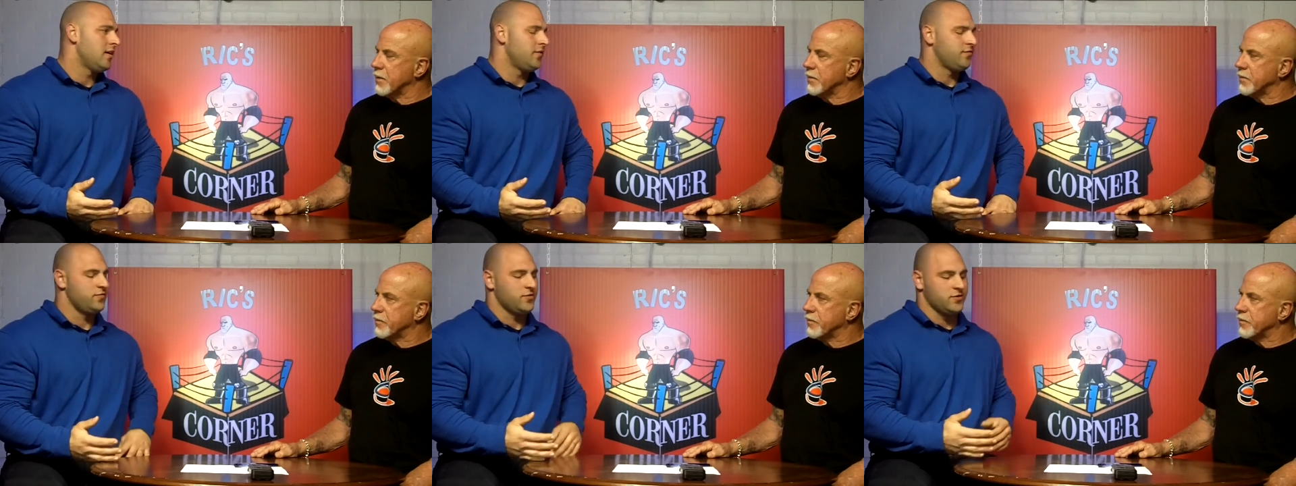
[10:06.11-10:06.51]

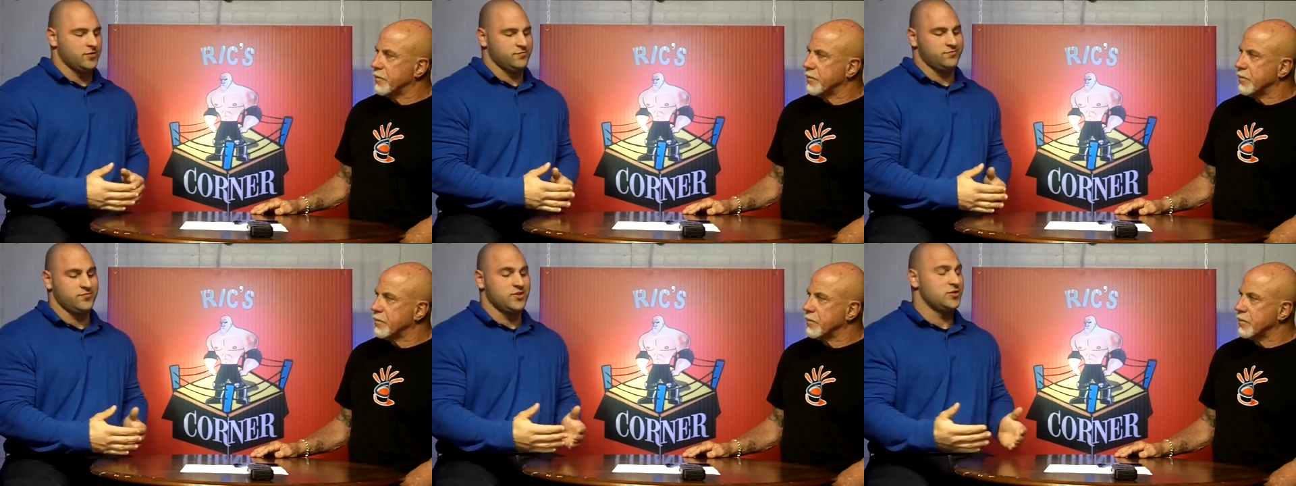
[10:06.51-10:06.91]
Speaker 1: For
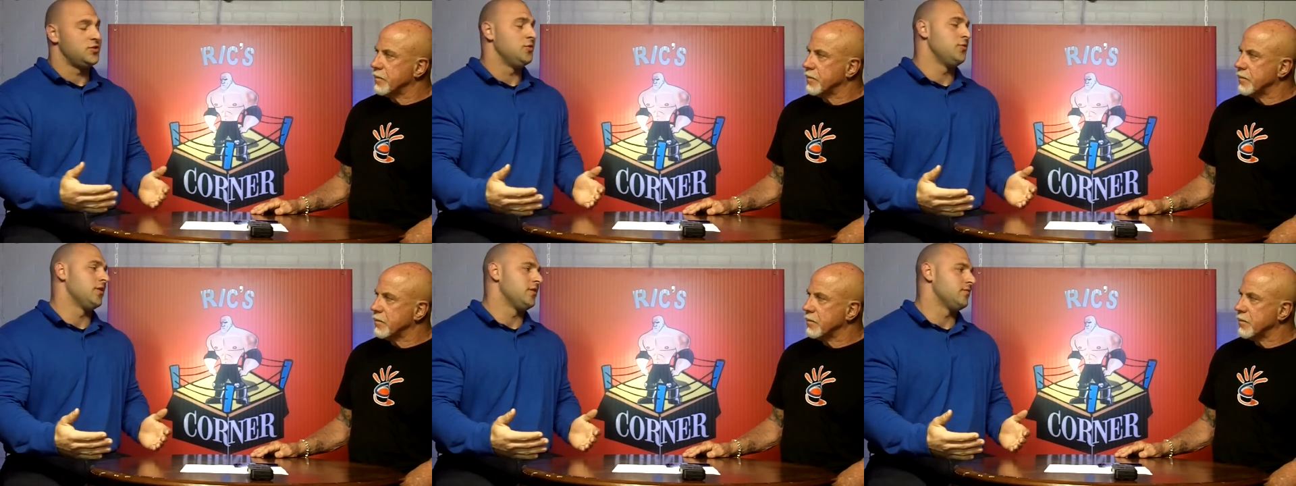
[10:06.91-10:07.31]
just
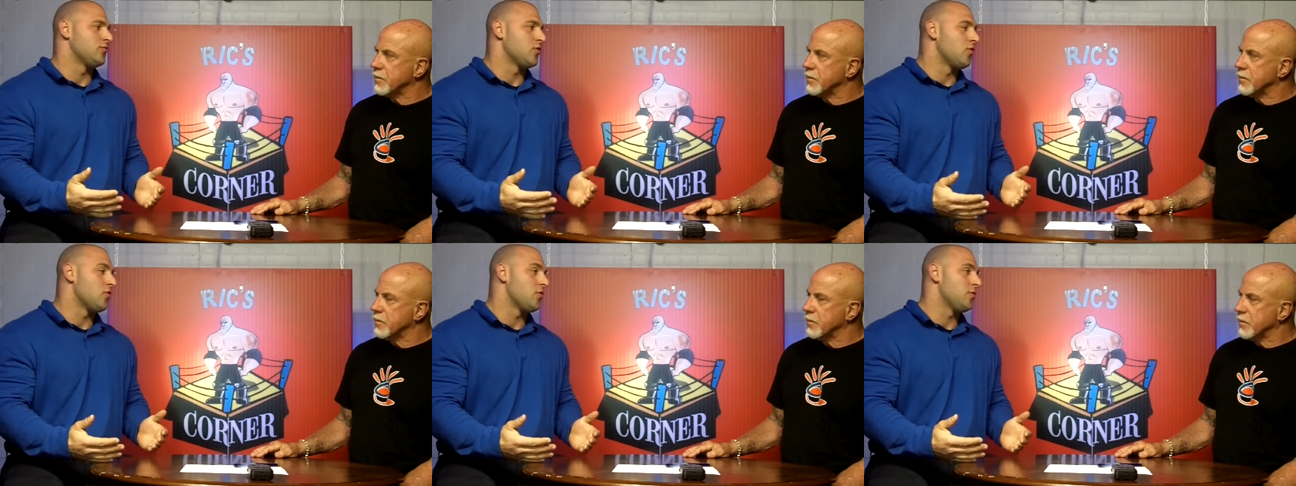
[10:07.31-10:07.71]
doing pro
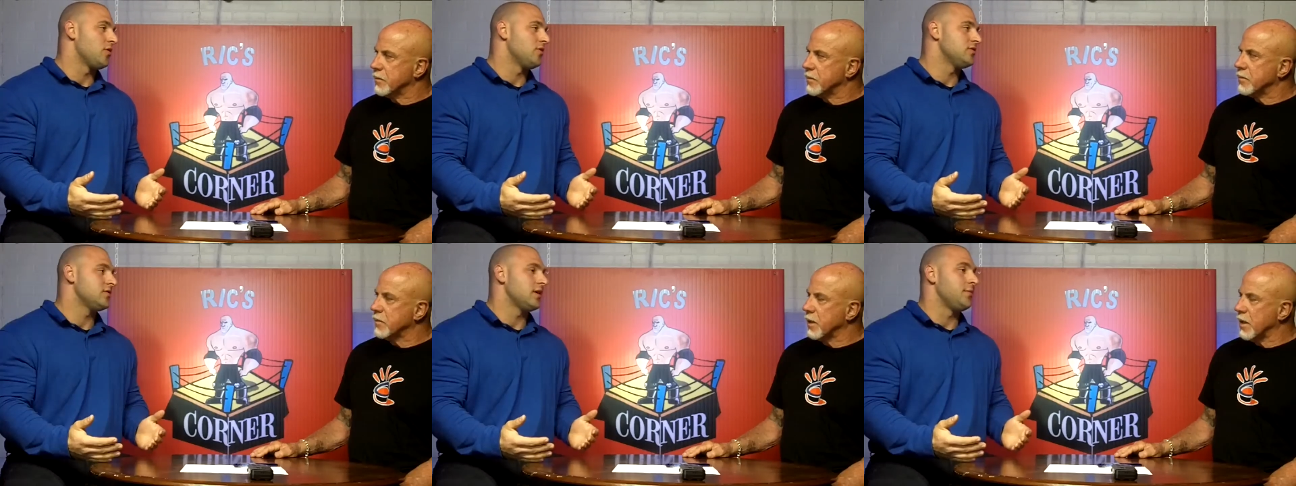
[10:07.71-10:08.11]

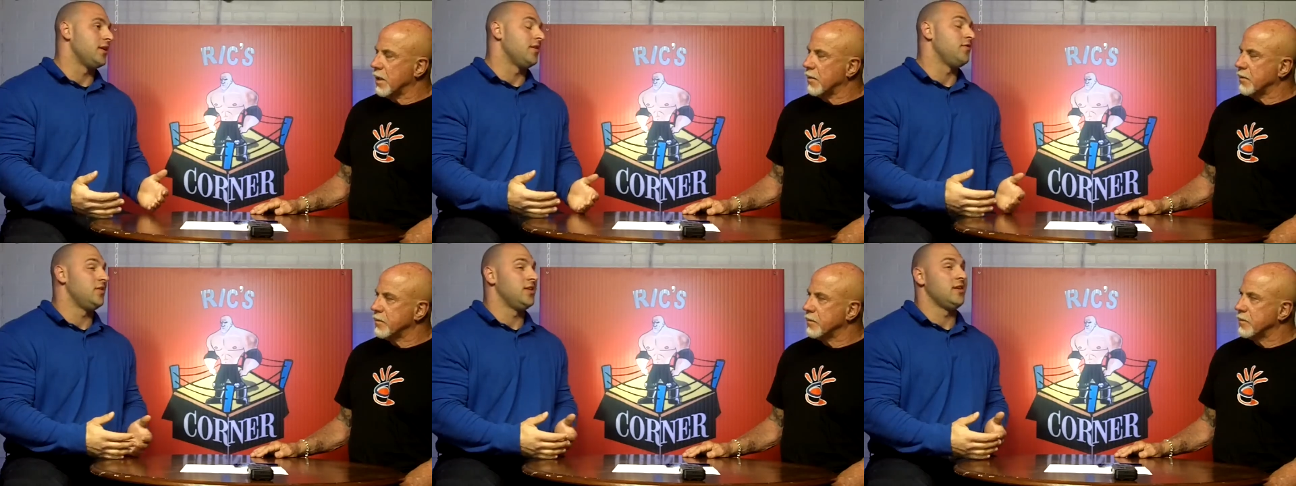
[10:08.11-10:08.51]
hormones, I mean, if
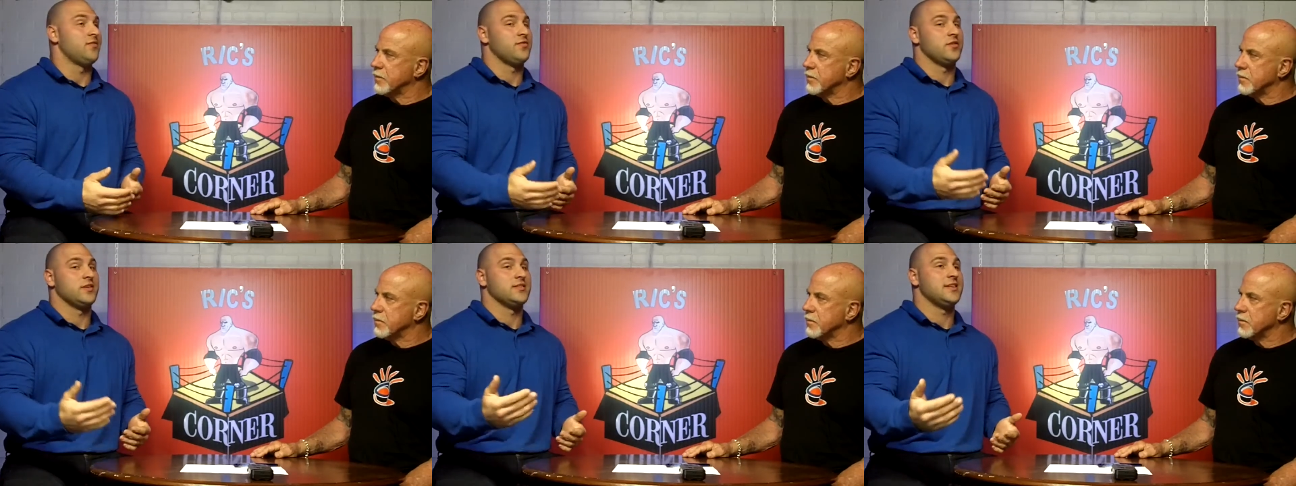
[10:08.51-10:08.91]
you did it for
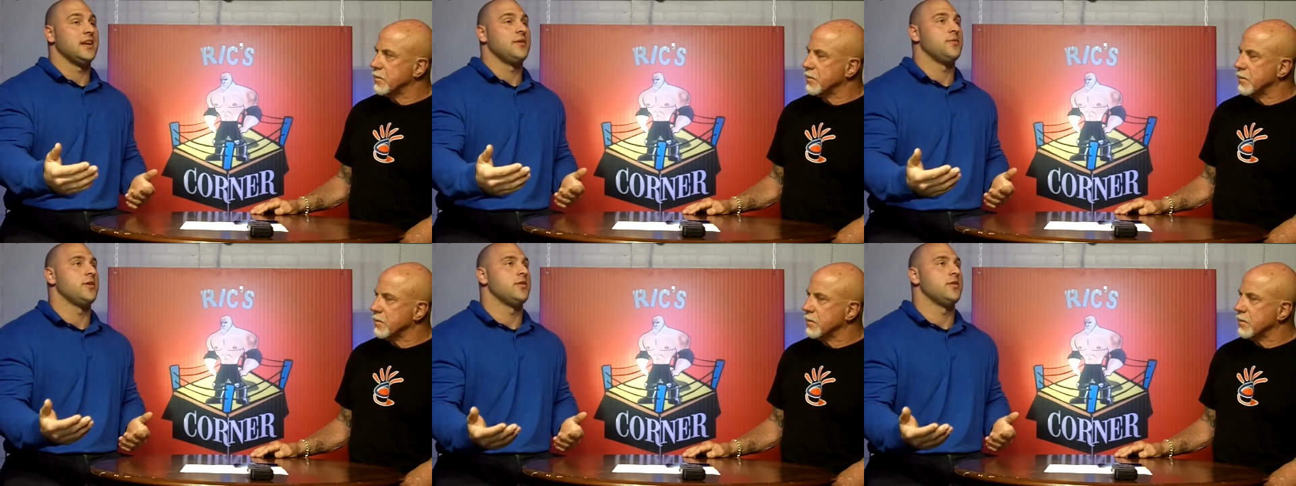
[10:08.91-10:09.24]
an extended